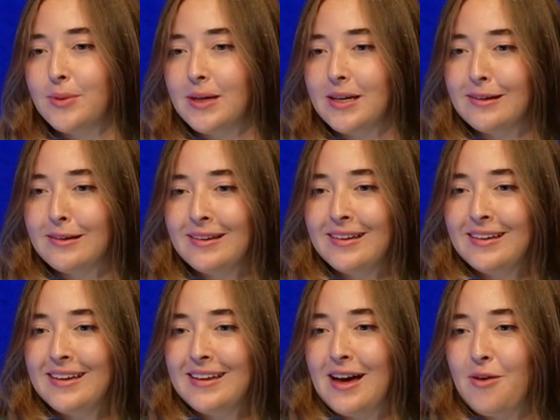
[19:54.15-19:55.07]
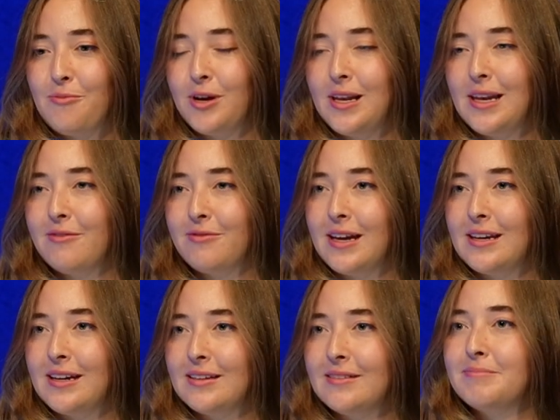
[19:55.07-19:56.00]
We love
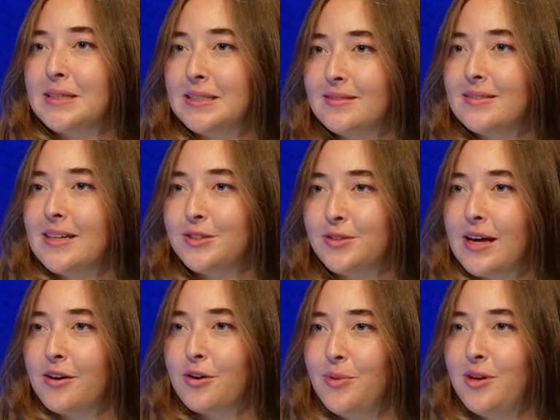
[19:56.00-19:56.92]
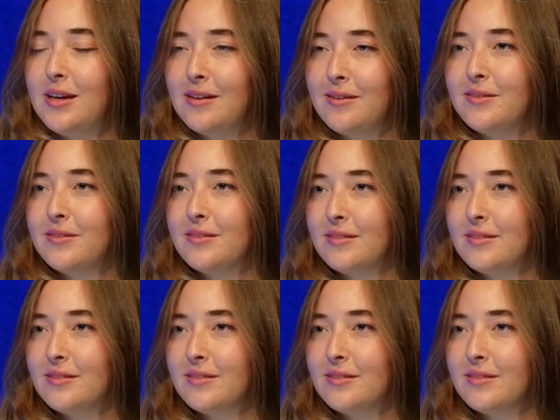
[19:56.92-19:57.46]
getting in touch with our community.